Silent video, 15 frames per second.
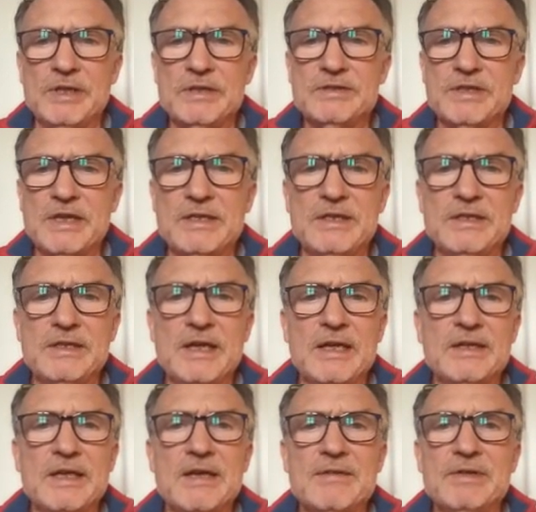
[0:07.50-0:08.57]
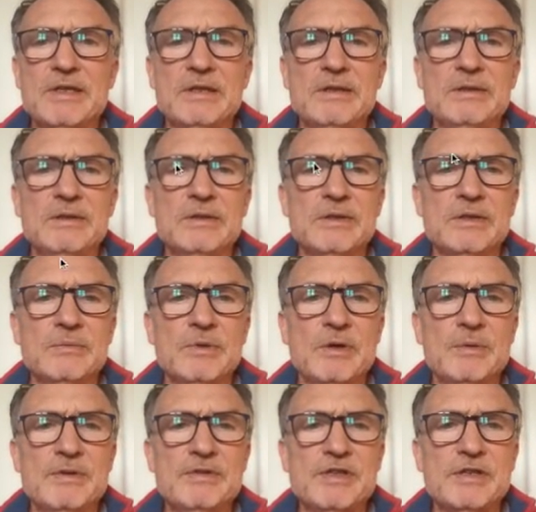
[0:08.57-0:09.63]
Let's edit that and have a little look at what
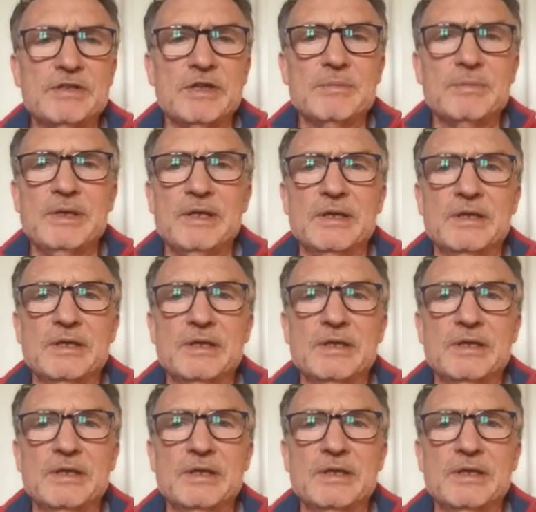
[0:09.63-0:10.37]
we set up here.